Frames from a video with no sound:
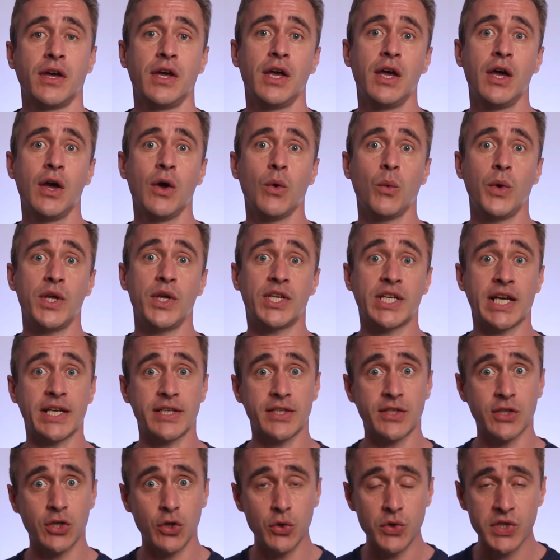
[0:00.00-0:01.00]
which has
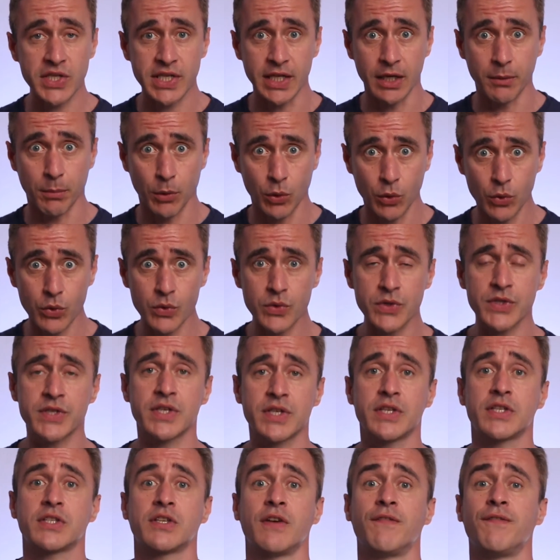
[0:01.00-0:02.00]
two syllables.
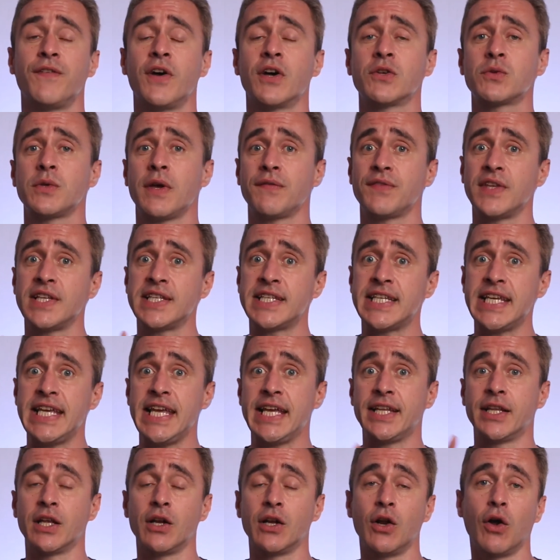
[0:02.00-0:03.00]
So first we have the T and
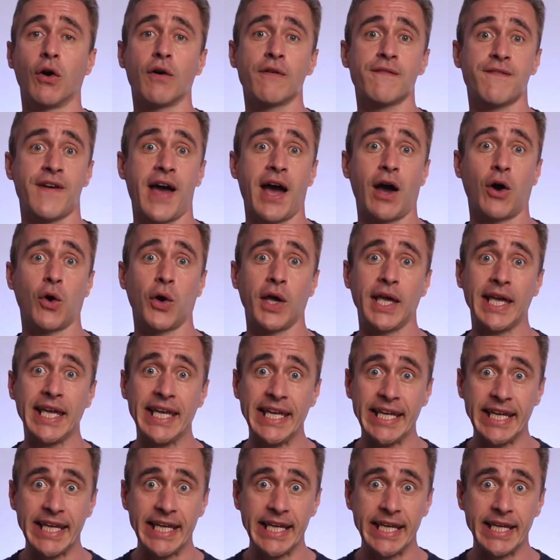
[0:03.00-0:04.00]
the long vowel
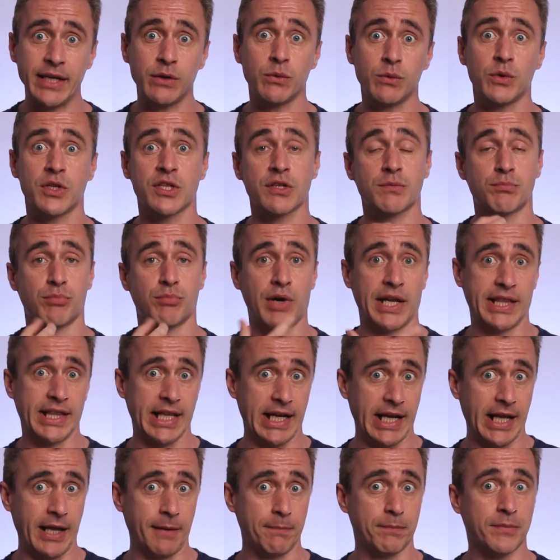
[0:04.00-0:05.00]
E. We spread the
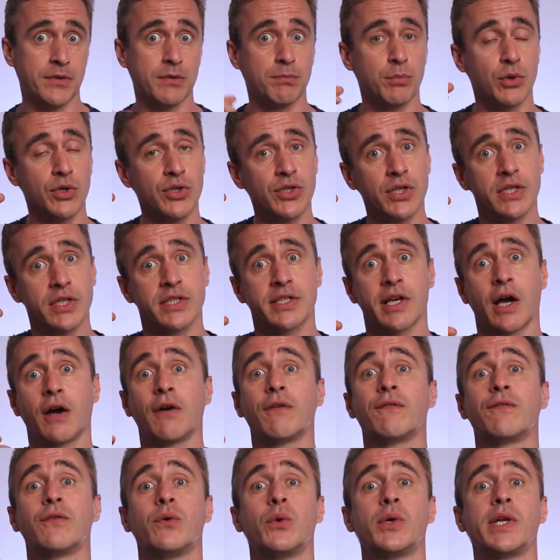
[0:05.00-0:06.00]
lips, push the tongue
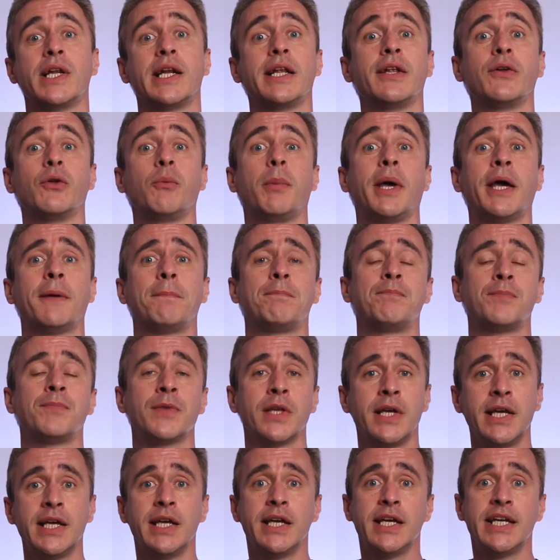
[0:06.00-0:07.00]
forward a little bit.
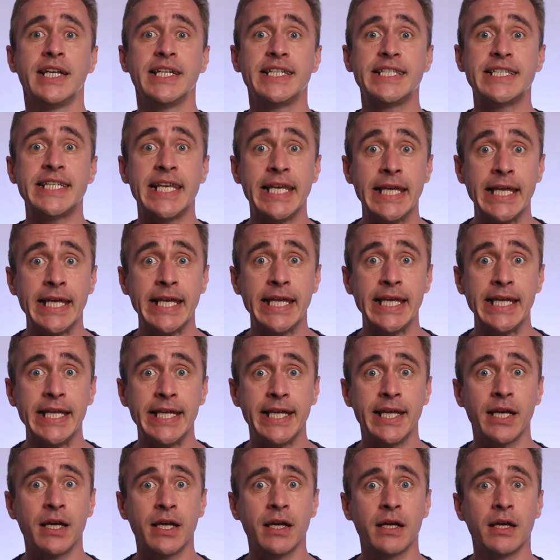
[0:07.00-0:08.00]

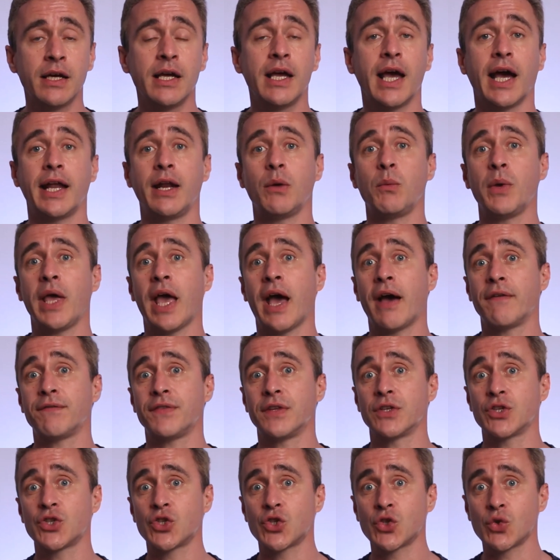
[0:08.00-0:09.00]
T, and then we have the
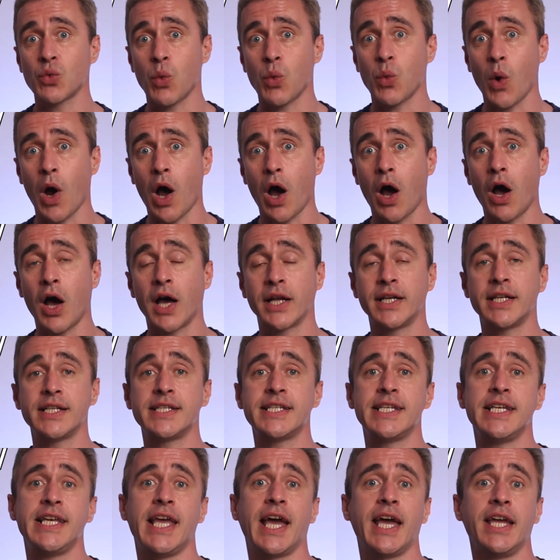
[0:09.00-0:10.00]
schwa and the
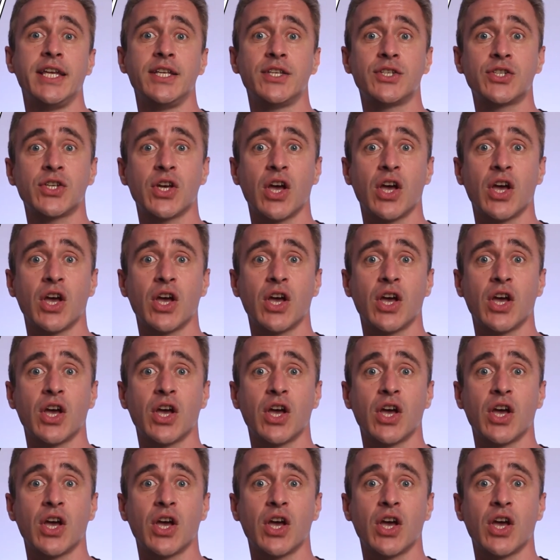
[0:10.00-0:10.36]
th,